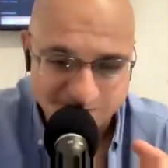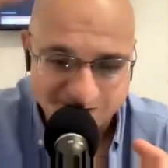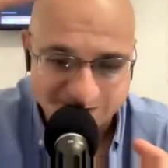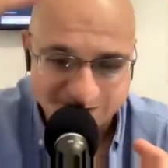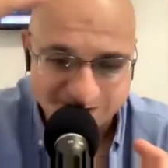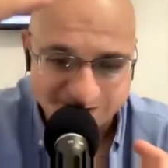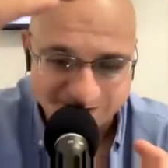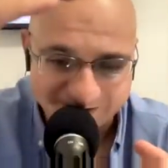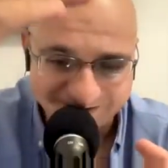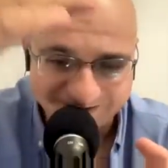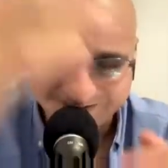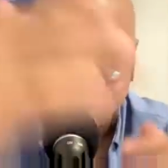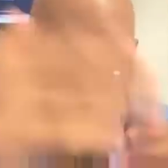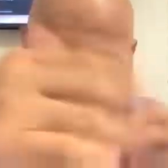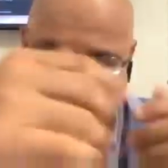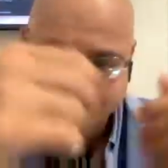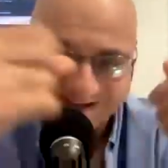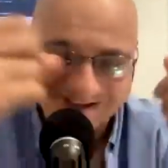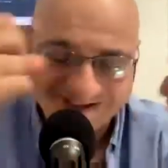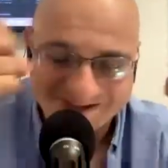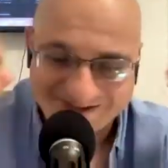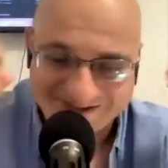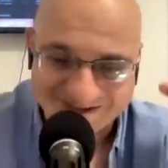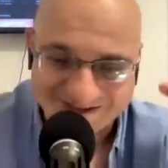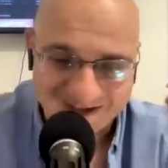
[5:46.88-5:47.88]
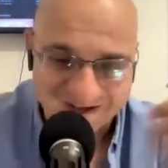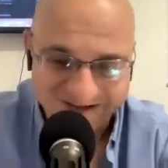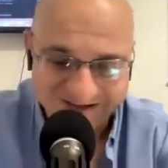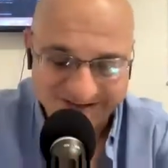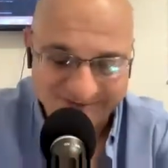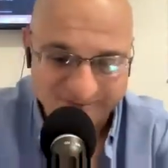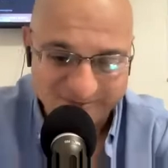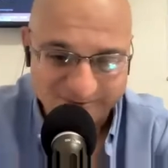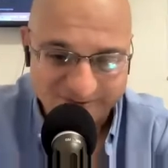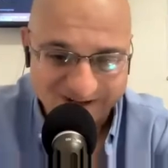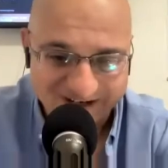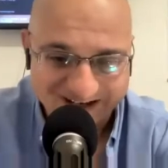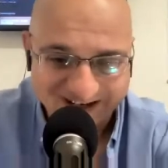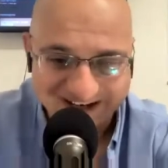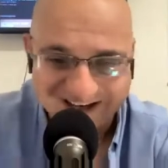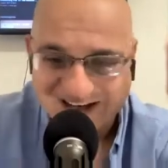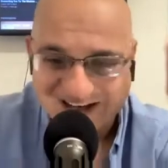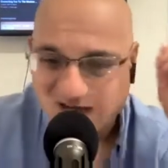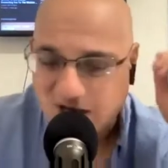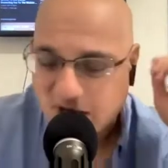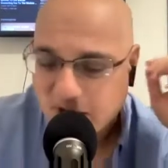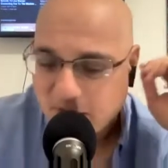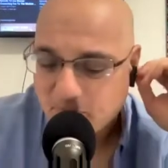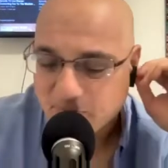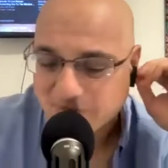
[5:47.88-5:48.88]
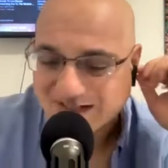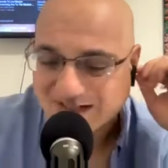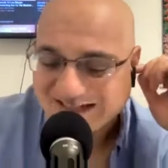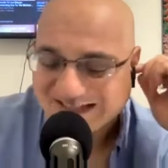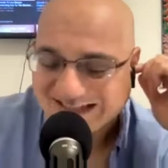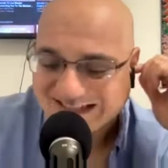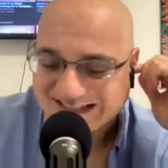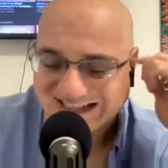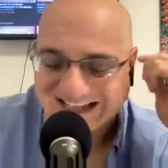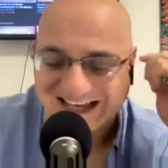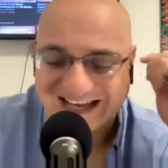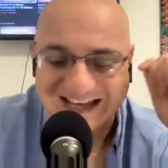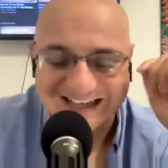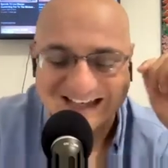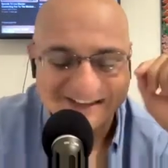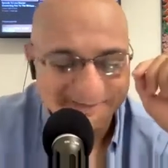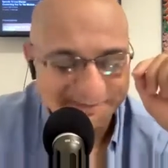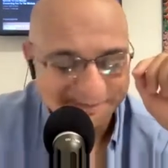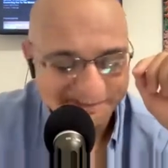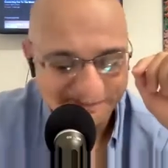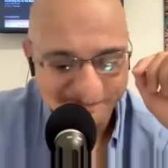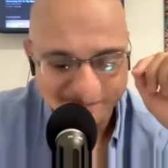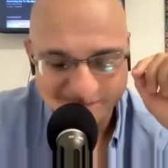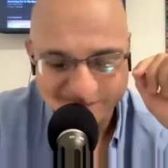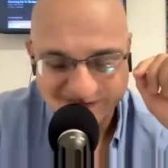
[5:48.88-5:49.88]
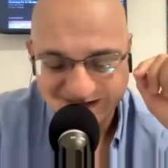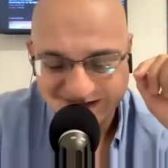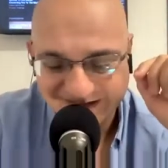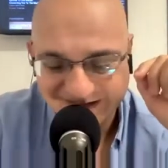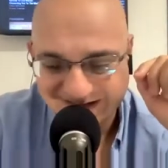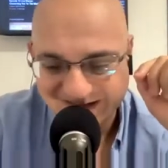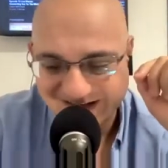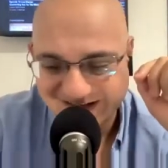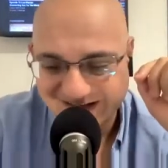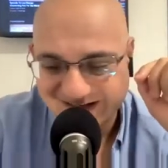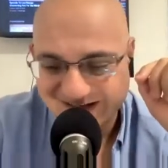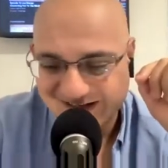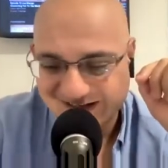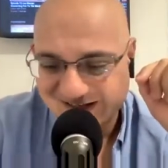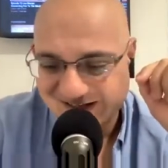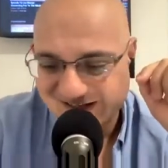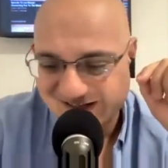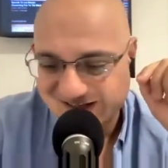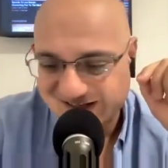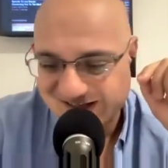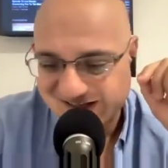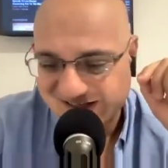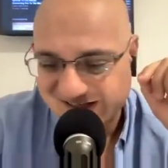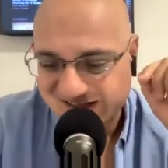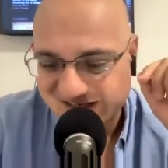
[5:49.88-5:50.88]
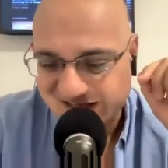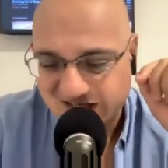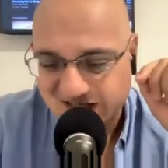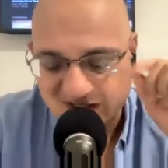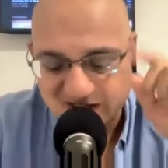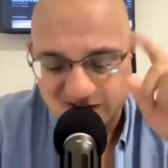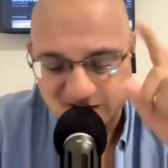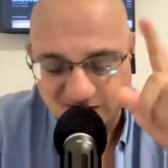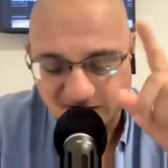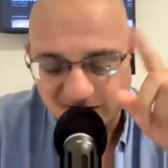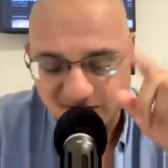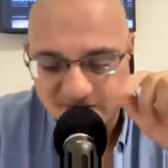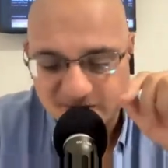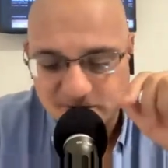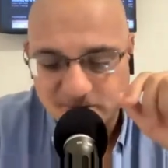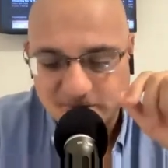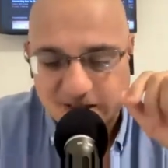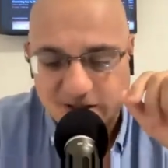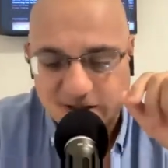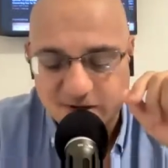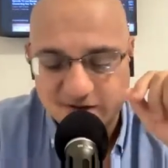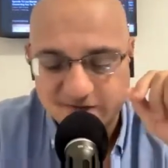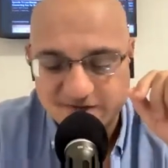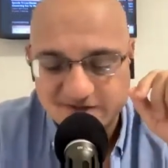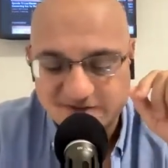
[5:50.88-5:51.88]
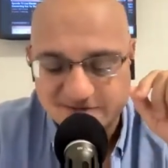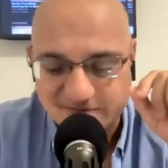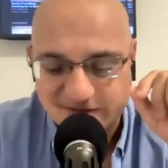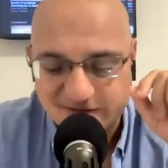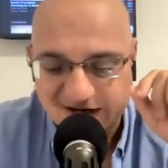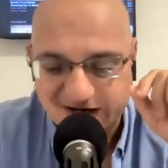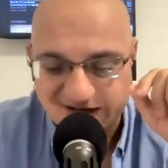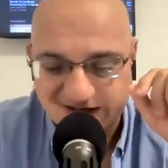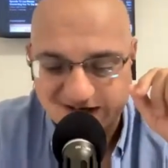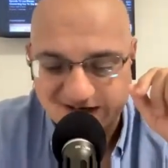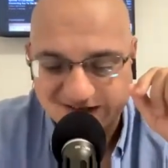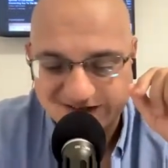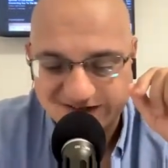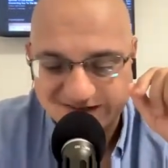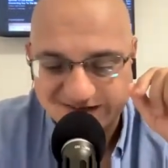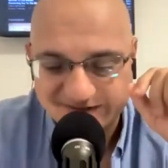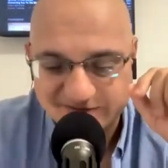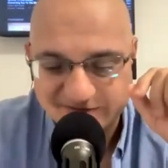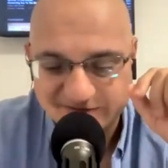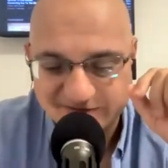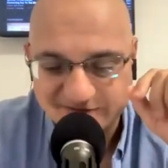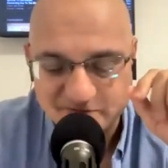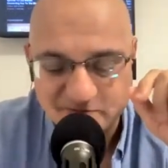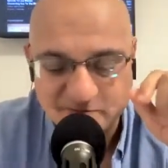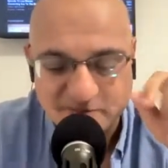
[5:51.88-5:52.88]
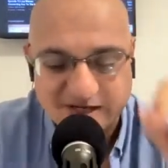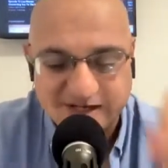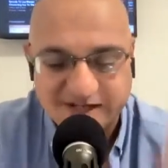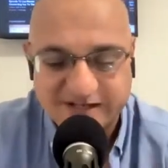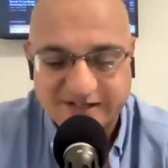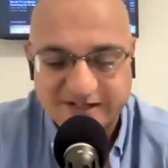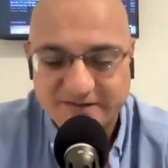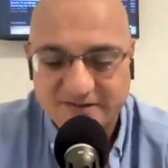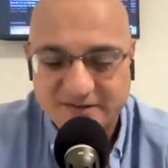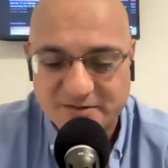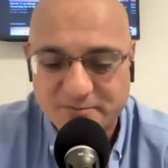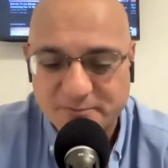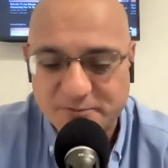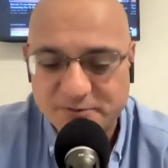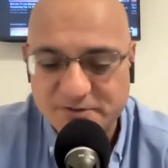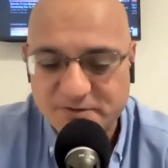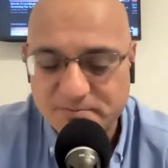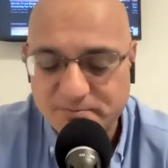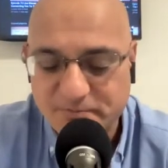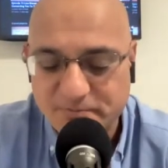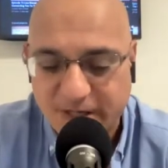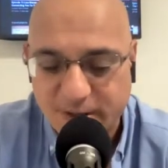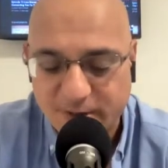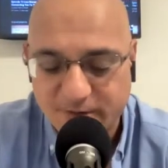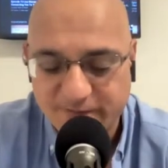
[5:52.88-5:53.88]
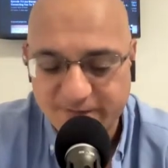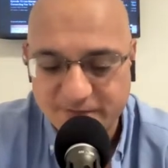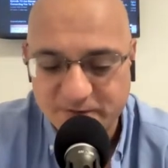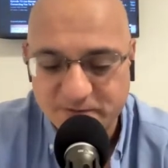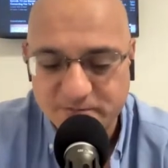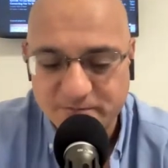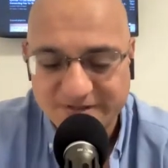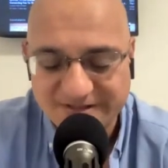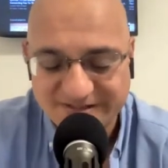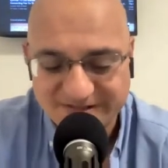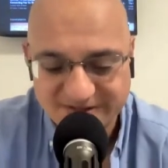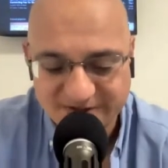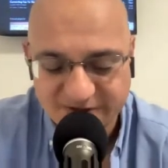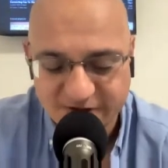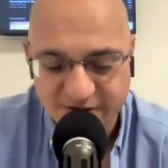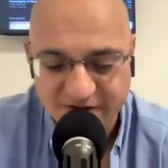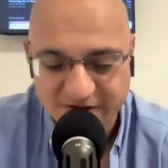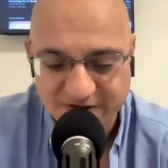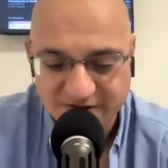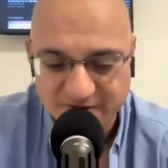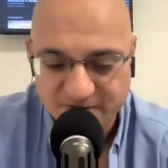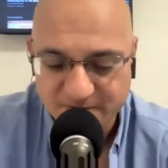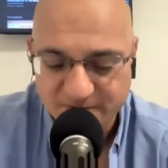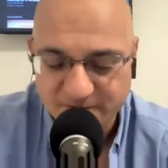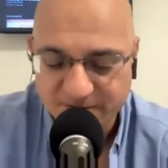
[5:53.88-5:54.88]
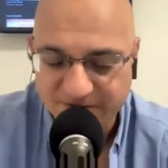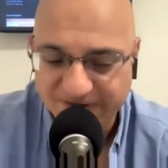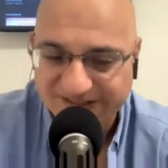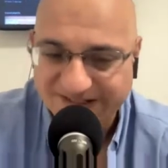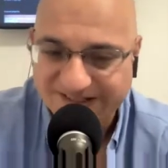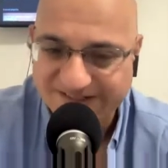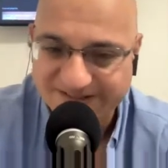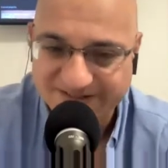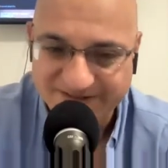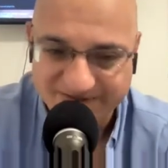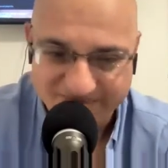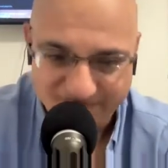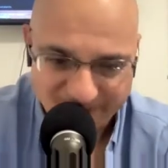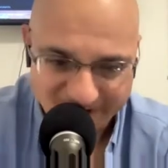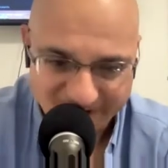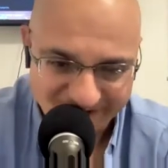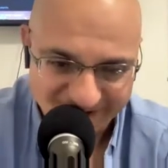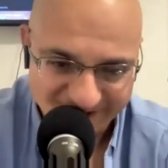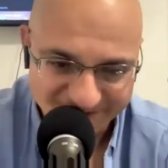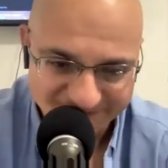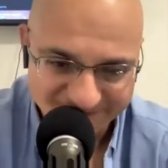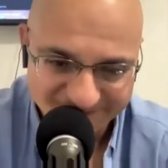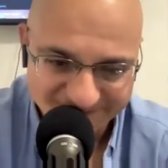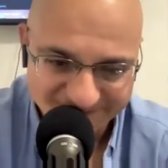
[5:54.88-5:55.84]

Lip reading: You just toss them away. But instead, and here comes the power of smiling. For me, the most powerful business card in the world is a smile.